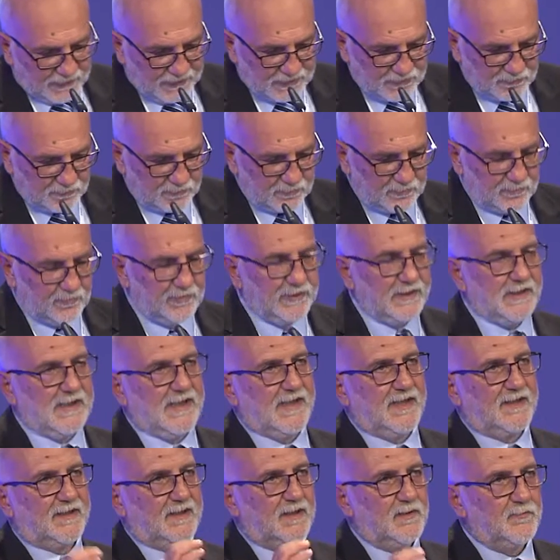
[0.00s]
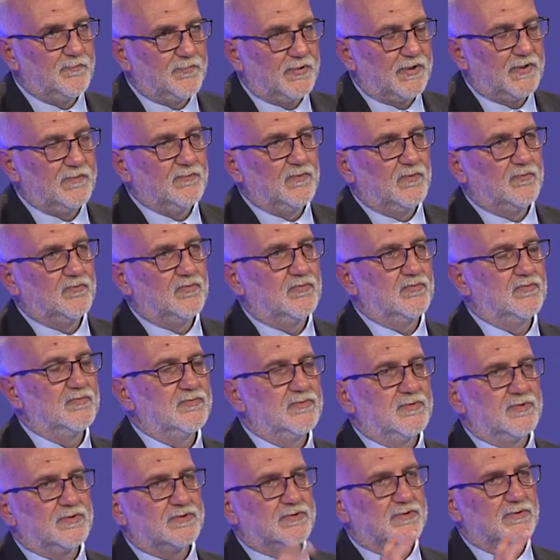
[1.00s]
into behaviors.
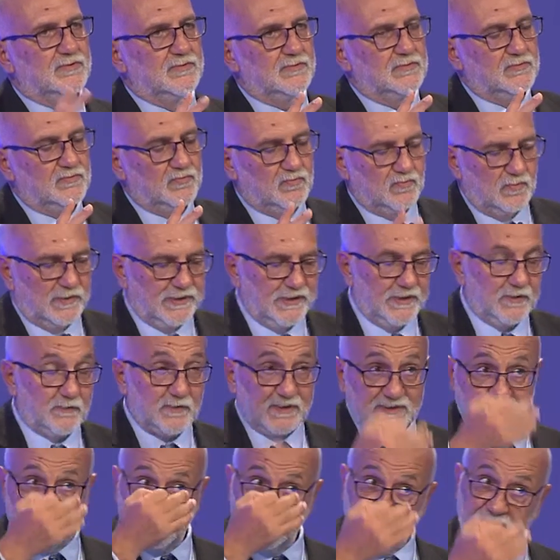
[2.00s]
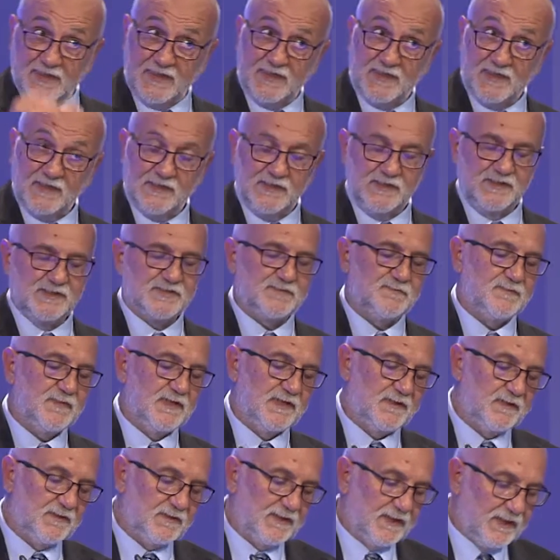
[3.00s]
The first point, we have
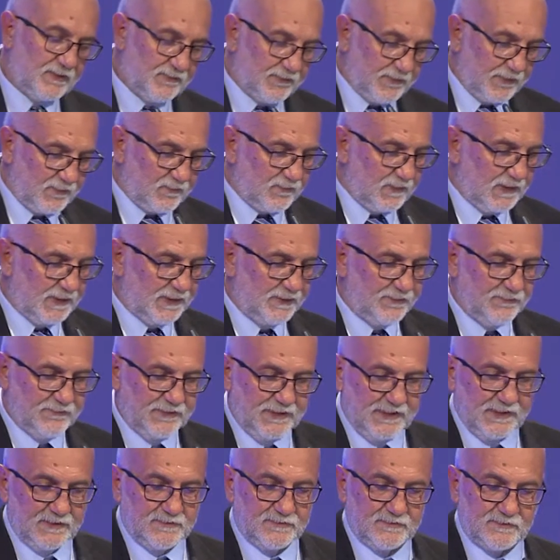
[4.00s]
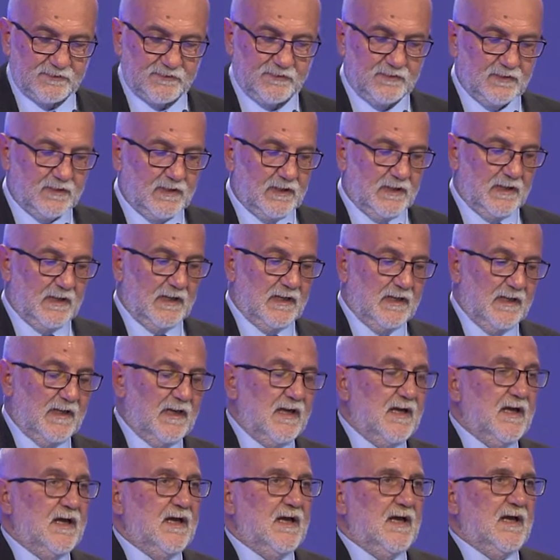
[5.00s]
two aspects in this mechanism. The
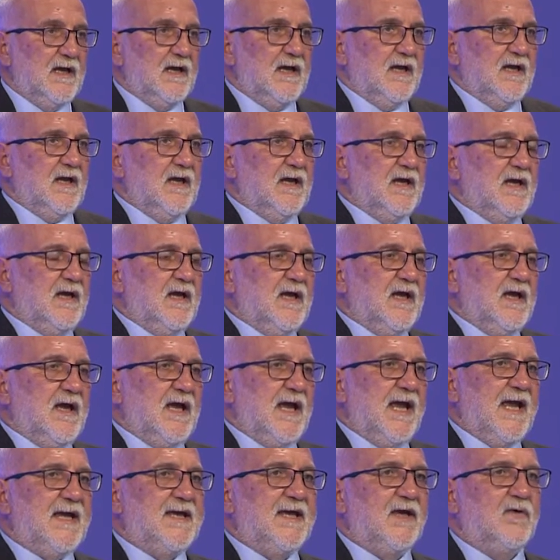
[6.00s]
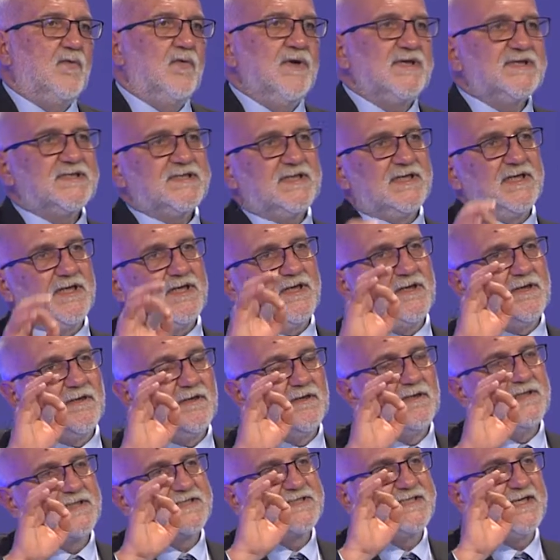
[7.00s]
first aspect of this mechanism
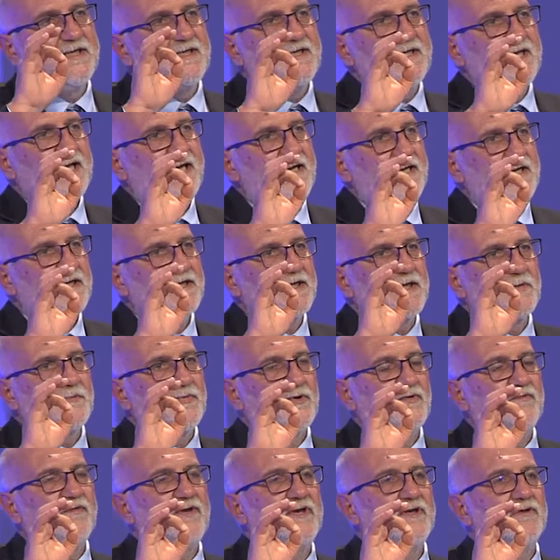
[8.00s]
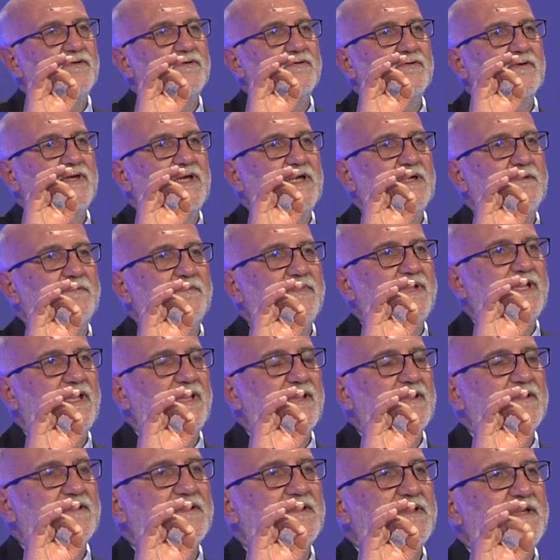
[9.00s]
is that these
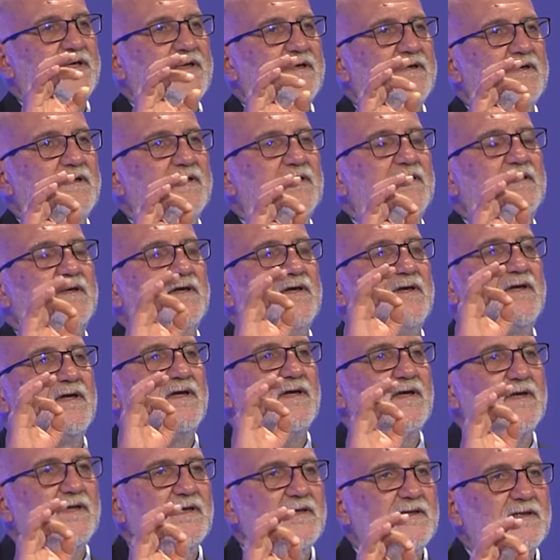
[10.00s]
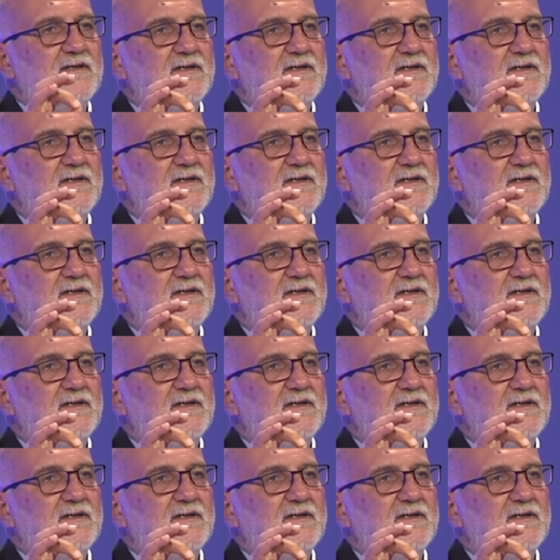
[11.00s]
signals coming from the